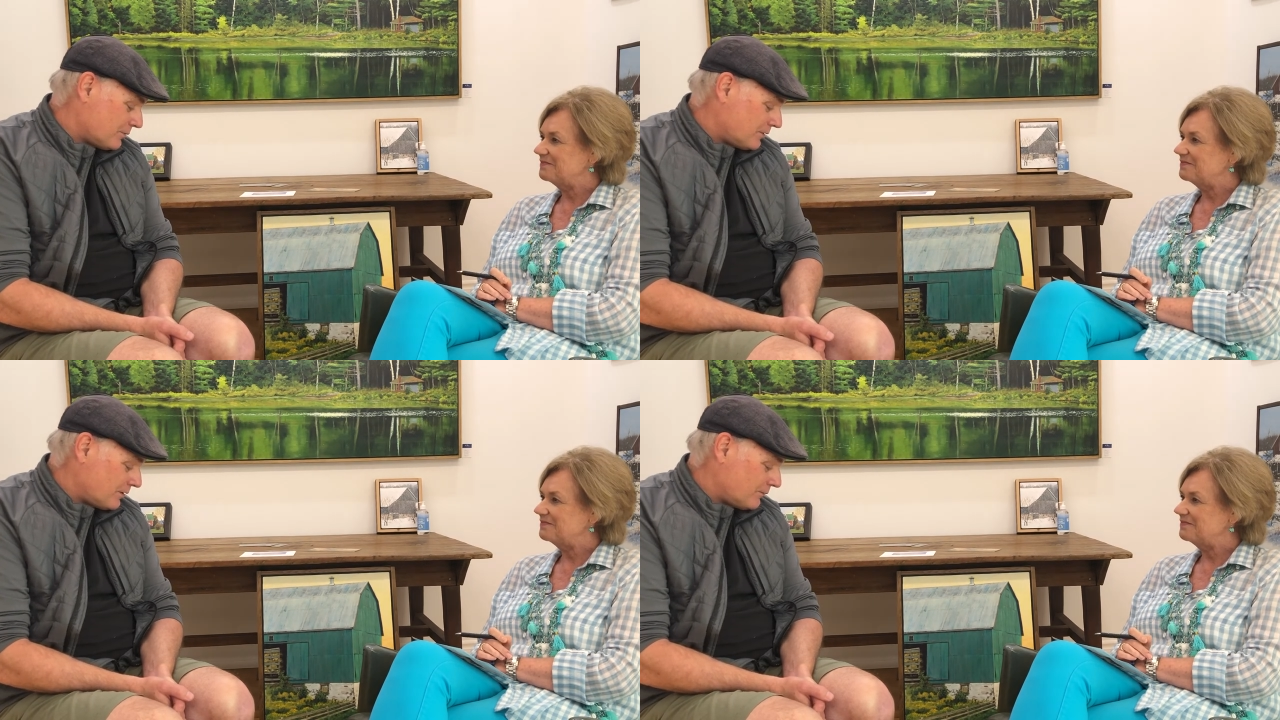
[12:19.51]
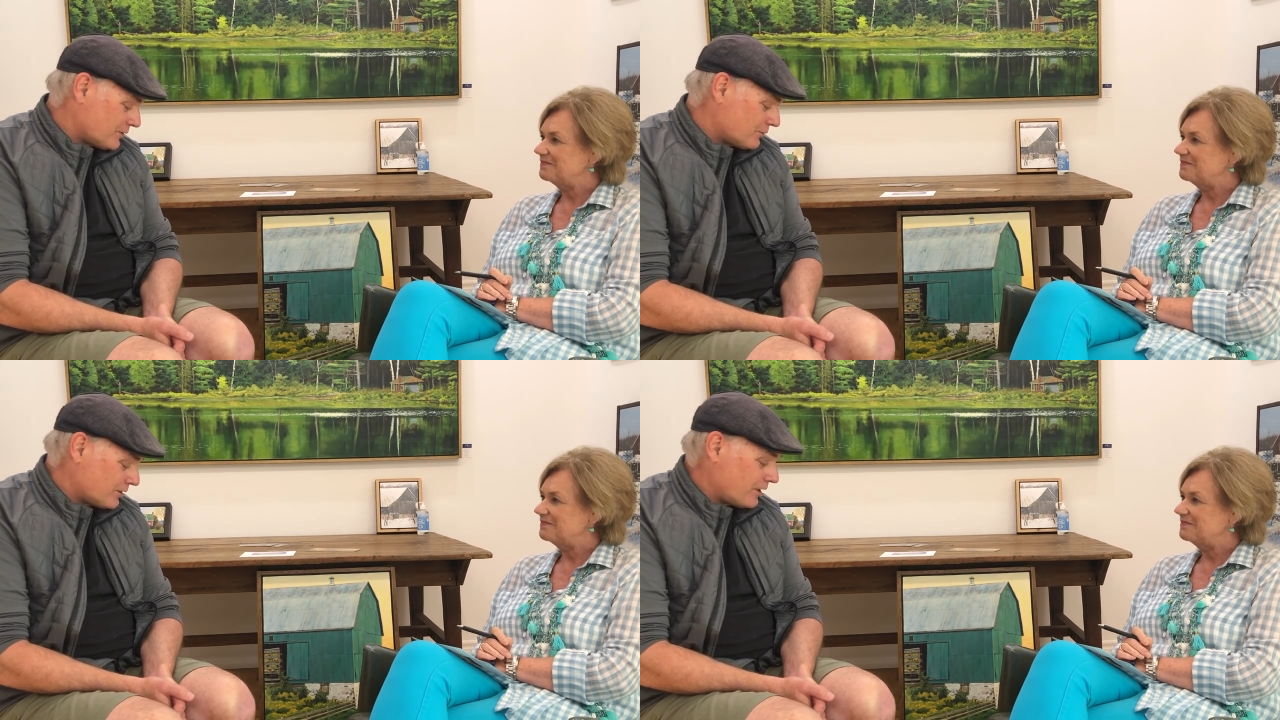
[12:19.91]
Speaker 1: the
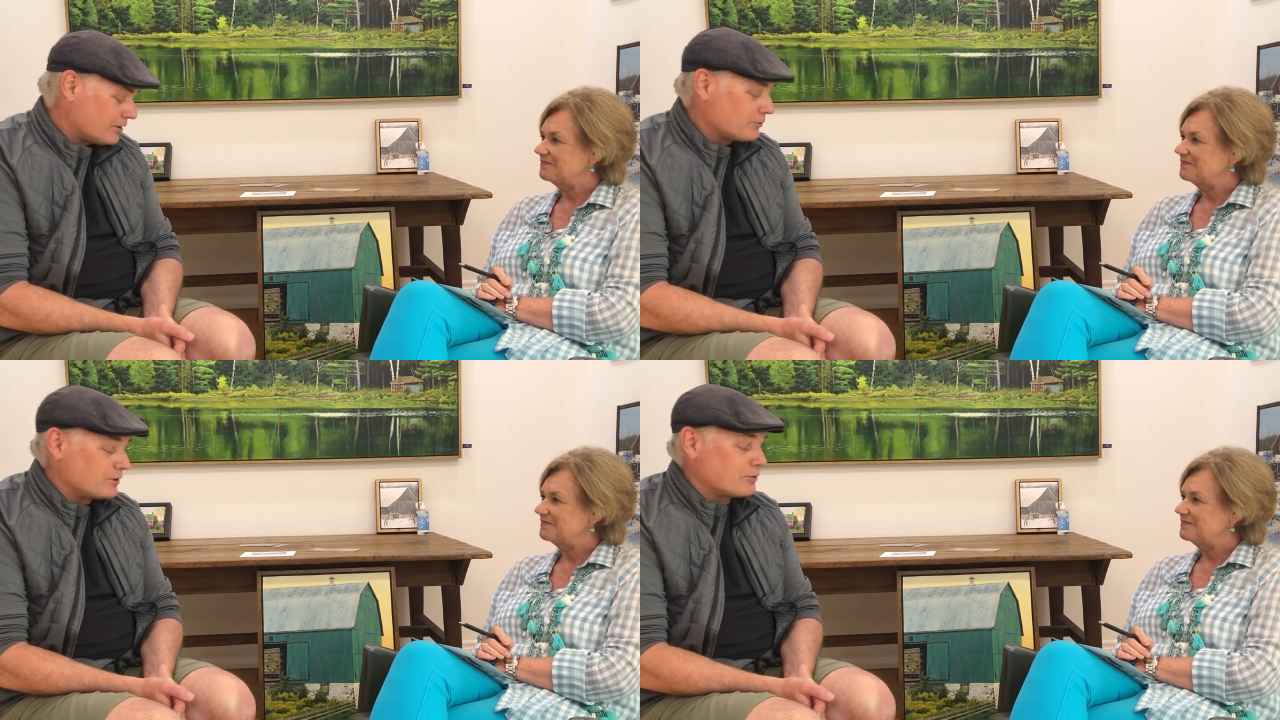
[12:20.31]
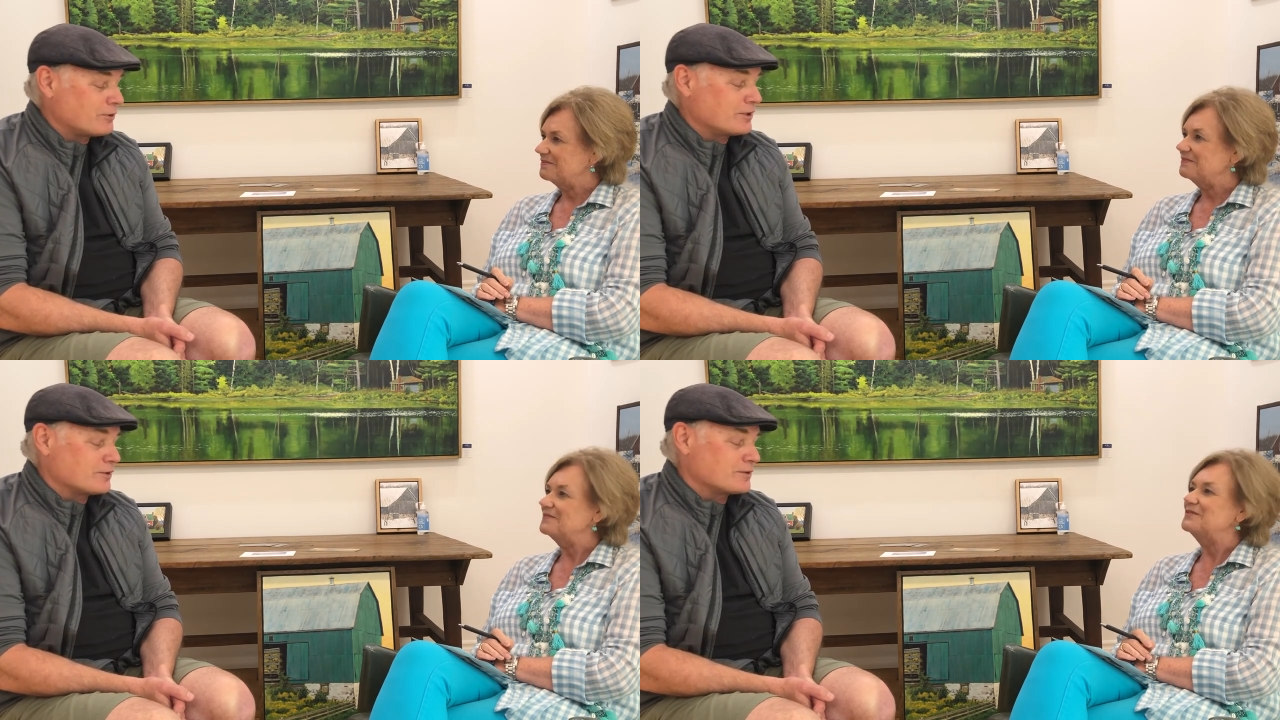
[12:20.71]
official gallery
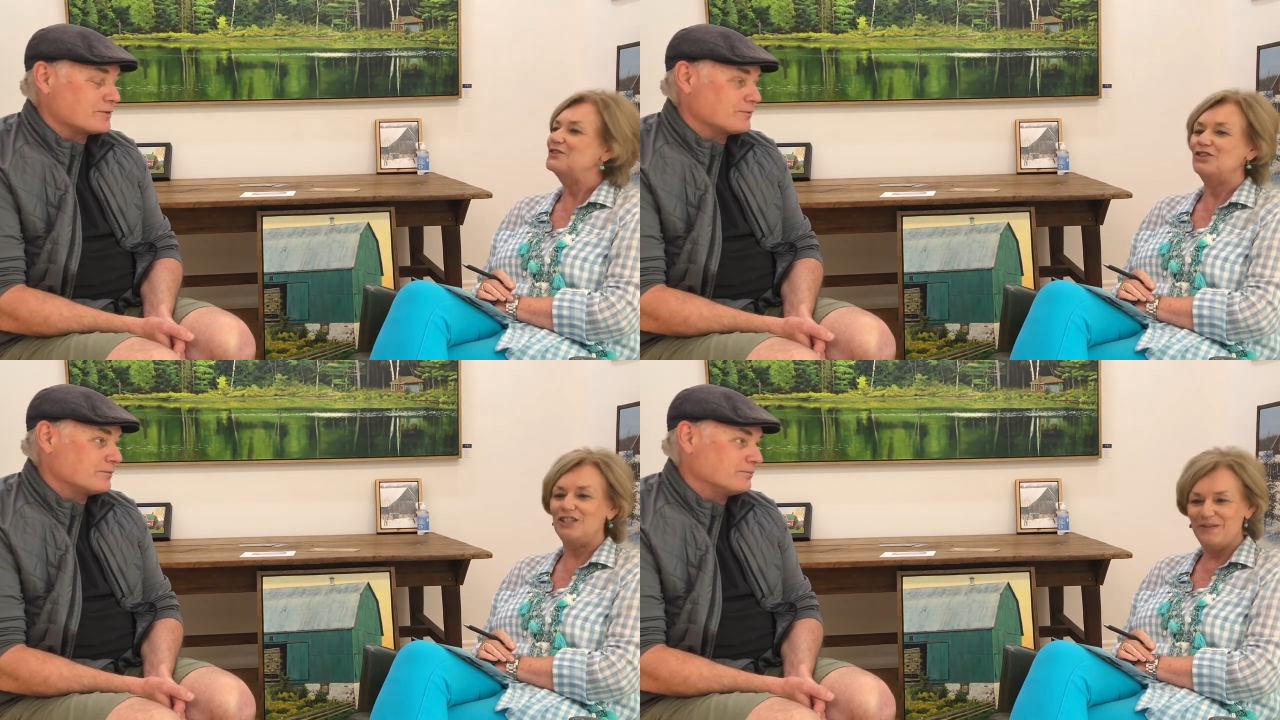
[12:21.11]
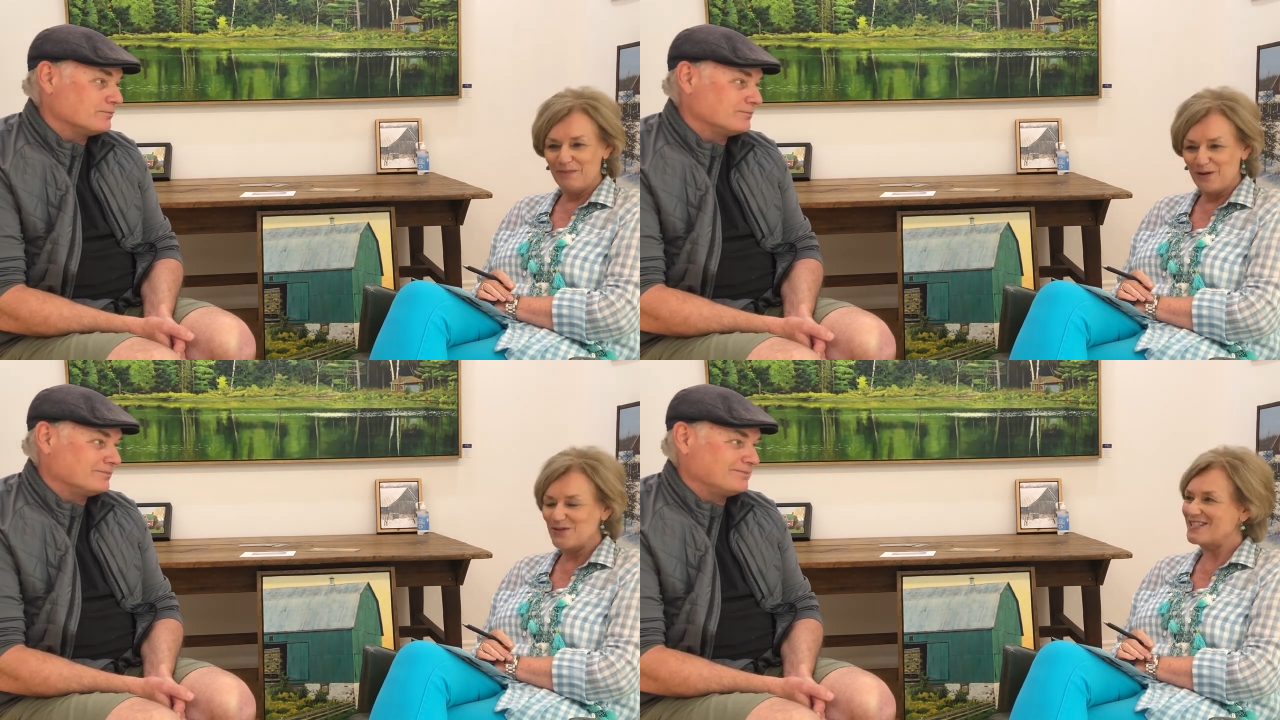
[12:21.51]
greeters.
Speaker 2: She
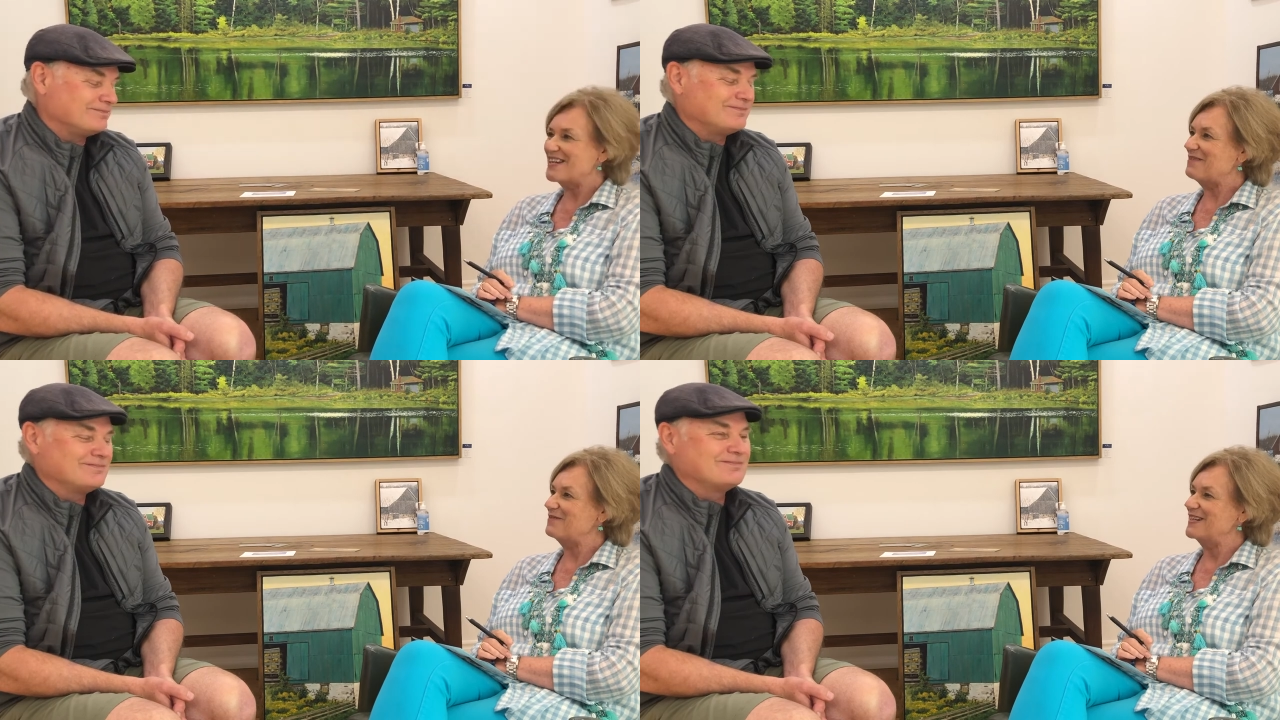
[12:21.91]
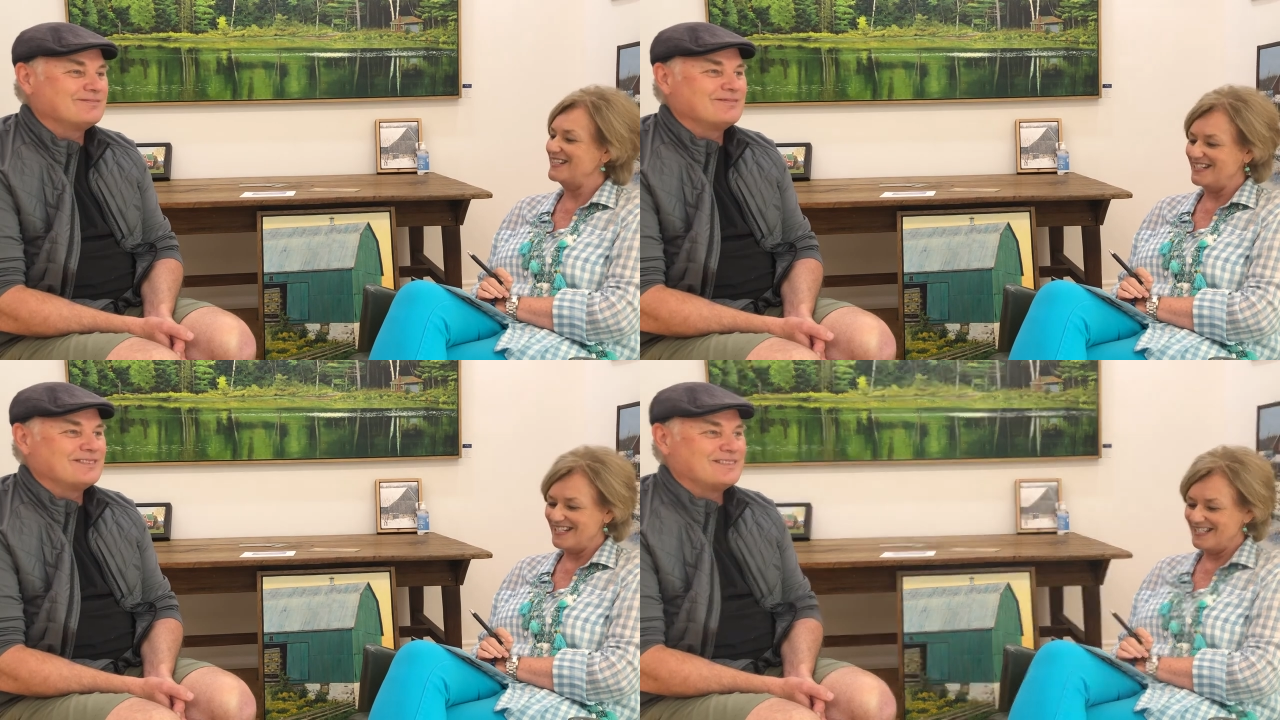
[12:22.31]
most definitely